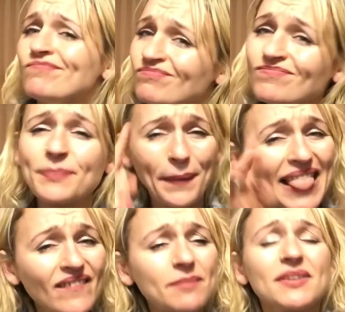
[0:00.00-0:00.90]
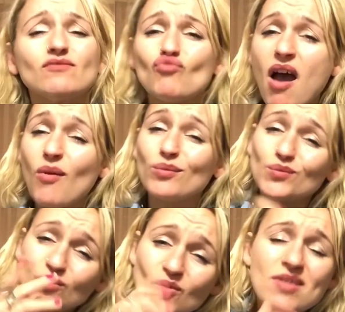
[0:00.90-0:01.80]
I did writing in my journal
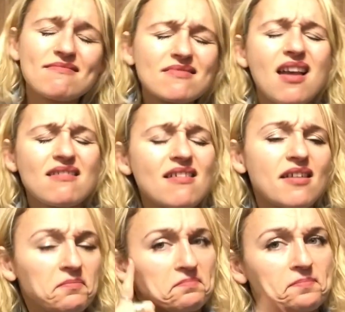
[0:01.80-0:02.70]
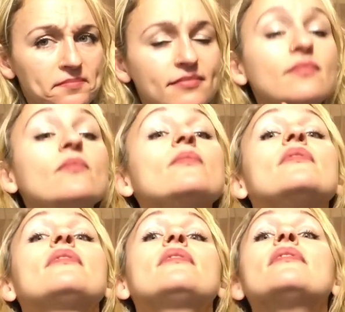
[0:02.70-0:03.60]
about thinking positive. I was assuring
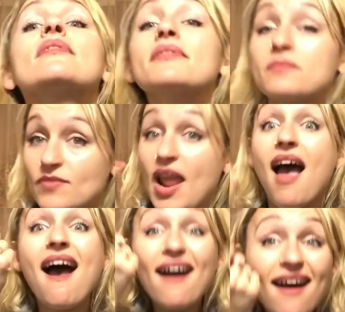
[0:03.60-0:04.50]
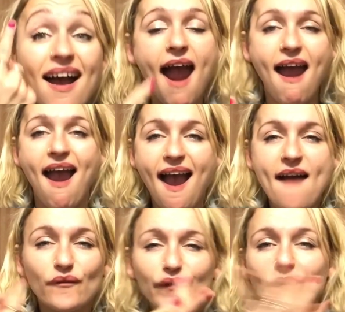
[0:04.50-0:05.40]
myself to stay focused and positive.
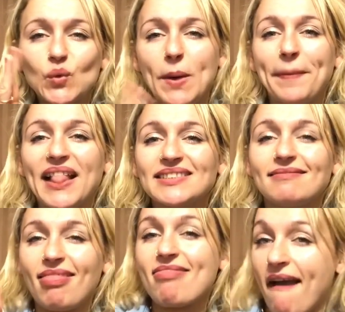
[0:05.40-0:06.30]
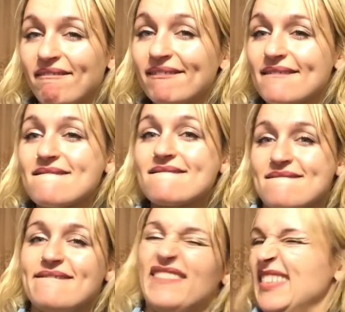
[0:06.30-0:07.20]
I still had a few
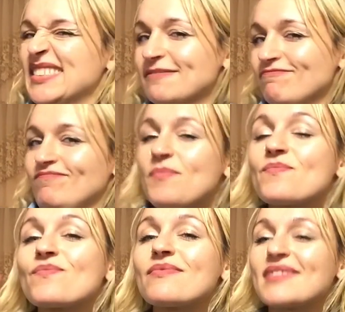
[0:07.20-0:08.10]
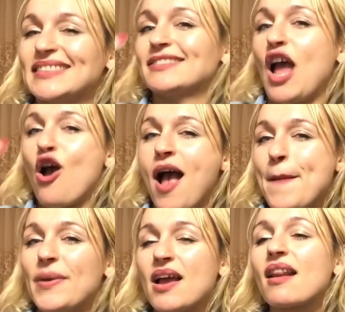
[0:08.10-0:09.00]
pills left in a bottle
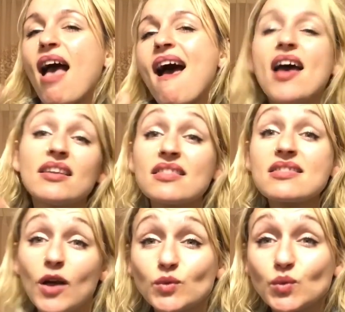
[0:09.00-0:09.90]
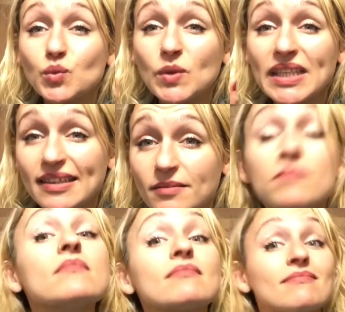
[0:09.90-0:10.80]
on a shelf. They were staring at me
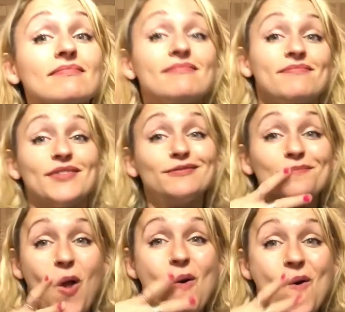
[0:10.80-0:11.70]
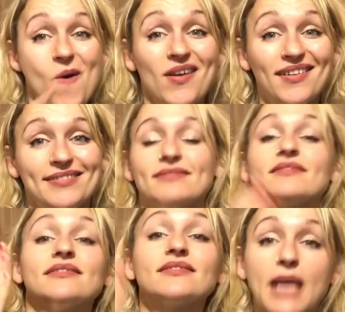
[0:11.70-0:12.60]
like, can you do this?
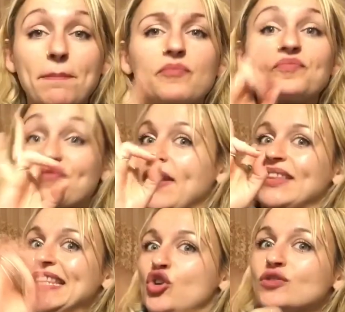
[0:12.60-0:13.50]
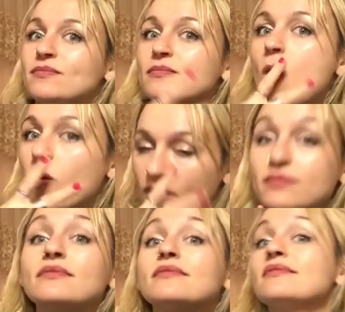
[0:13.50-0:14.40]
I used to be a smoker for 7
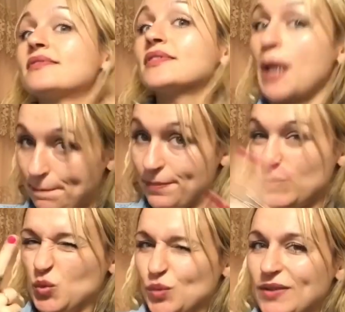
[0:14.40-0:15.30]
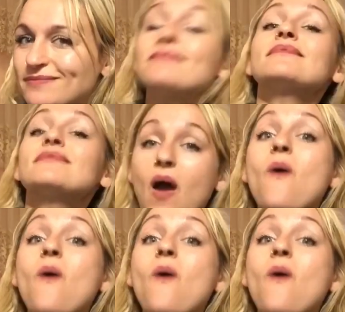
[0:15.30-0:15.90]
years. I quit 2 years ago.